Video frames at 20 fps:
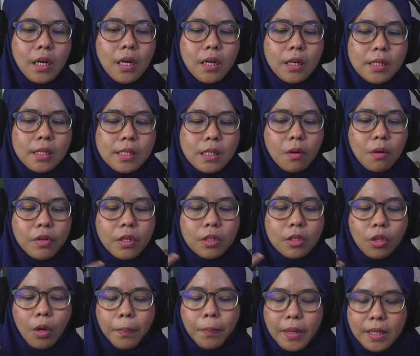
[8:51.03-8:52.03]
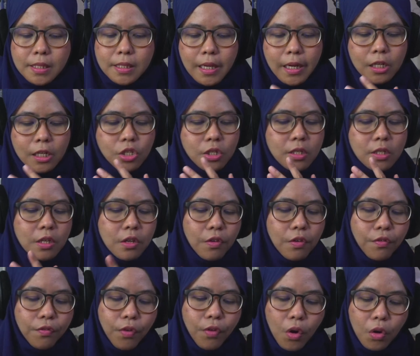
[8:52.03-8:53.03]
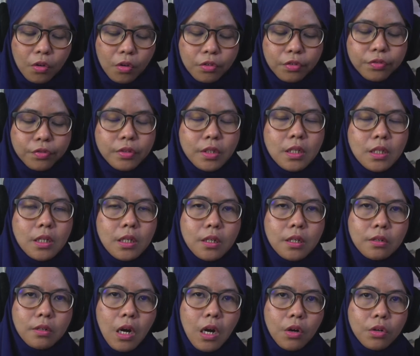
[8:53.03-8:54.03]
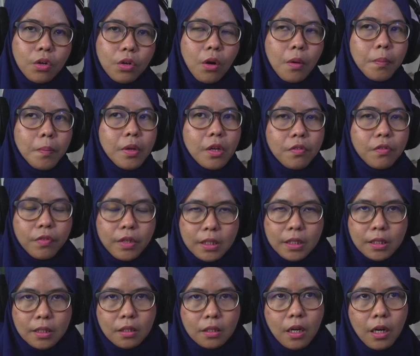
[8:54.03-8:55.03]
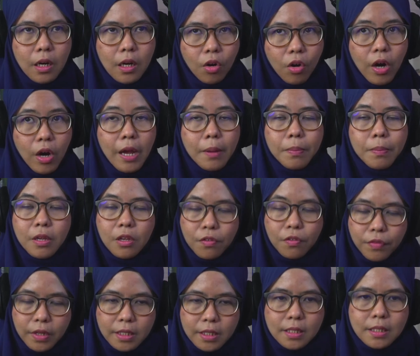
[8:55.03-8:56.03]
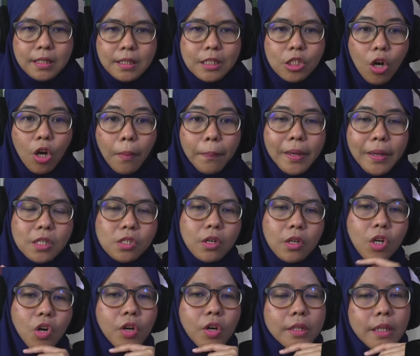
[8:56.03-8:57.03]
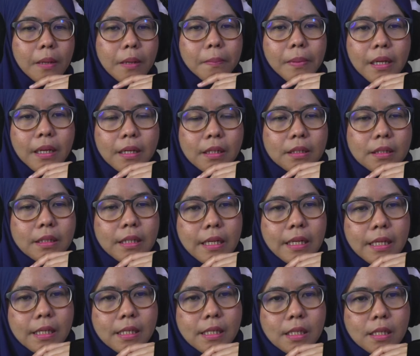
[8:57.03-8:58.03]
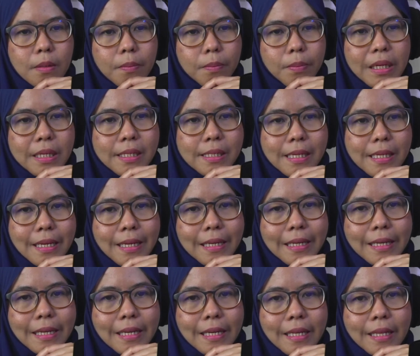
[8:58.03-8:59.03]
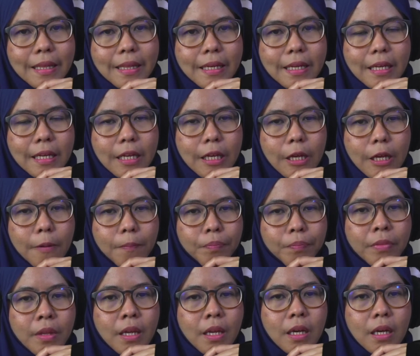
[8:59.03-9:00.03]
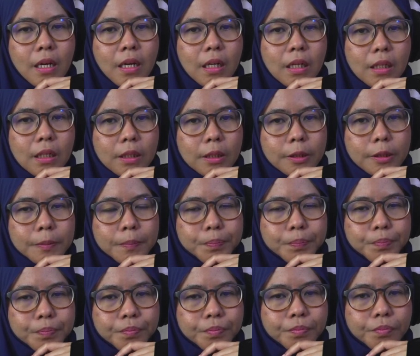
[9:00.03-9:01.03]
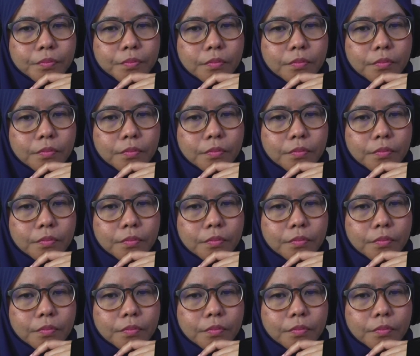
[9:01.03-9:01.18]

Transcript: some of the topics that actually evolved around or I pivot the topics or the content pillar is basically the um,